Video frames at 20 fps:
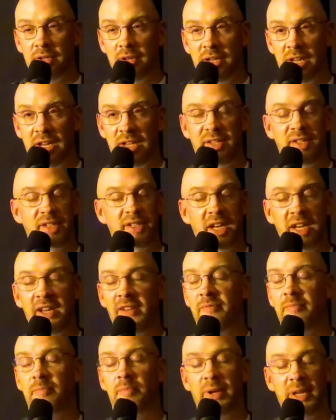Instead
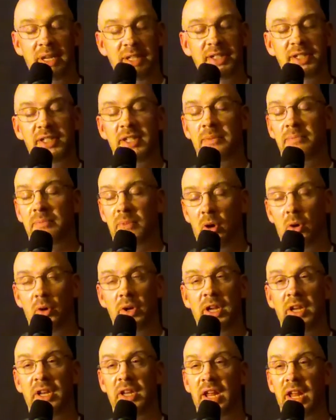of pissing and
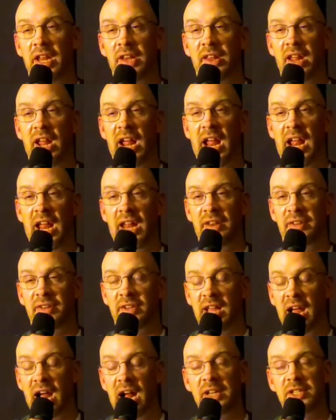moaning and
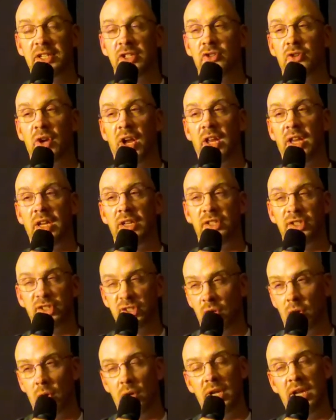concentrating
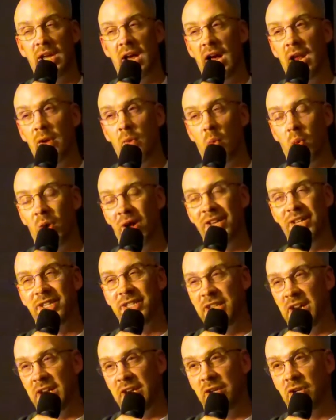solely on what
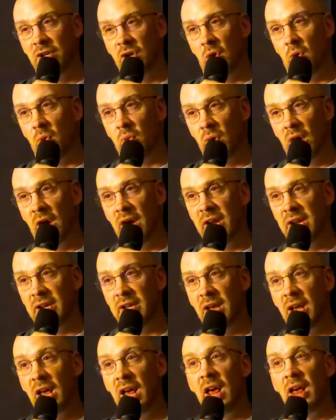didn't go right,
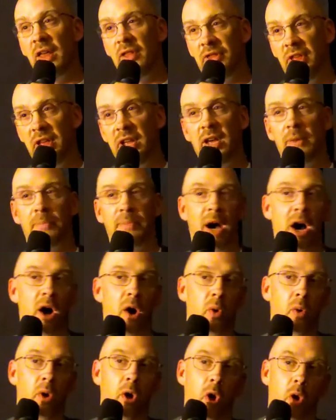think
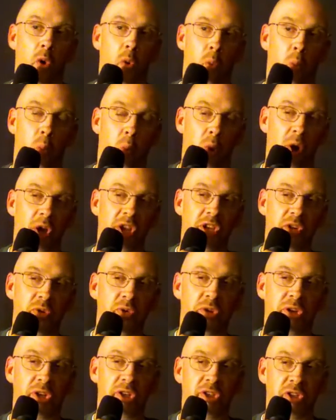about what you
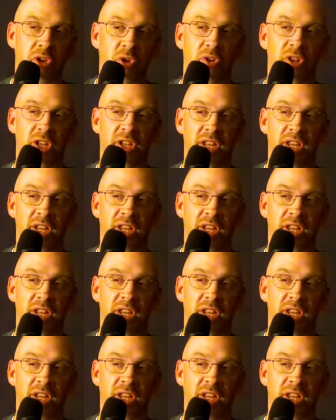could do.